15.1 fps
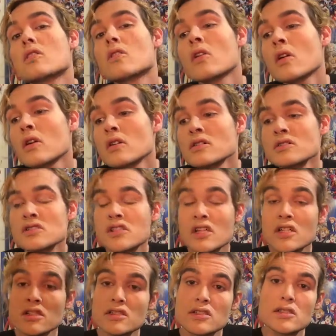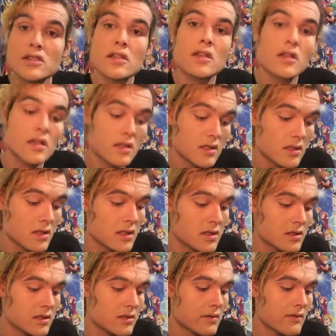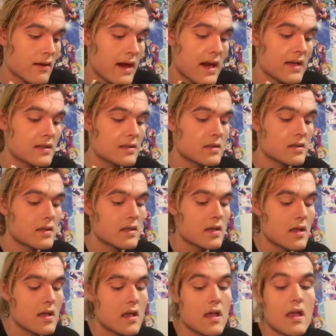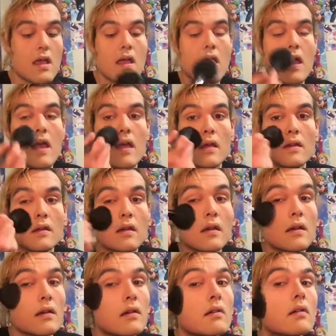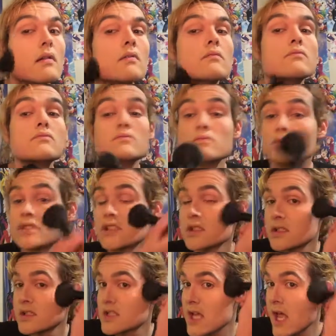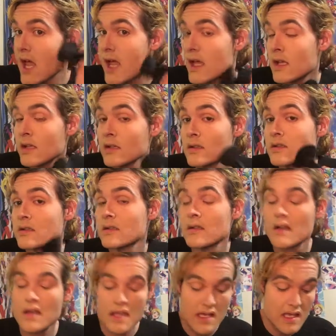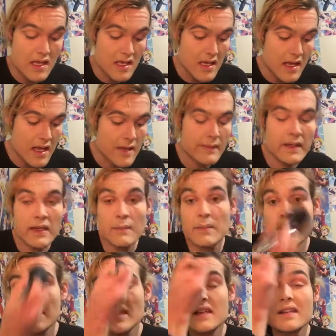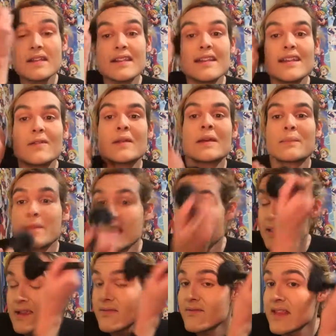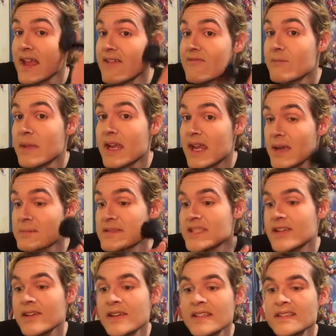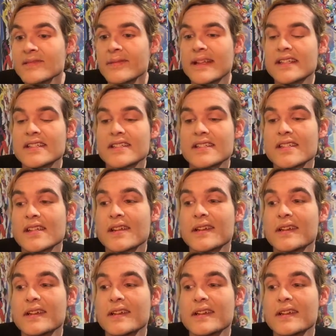Gorgeous, Disgrace. And today, I'm going to be continuing my Love Live makeup series, which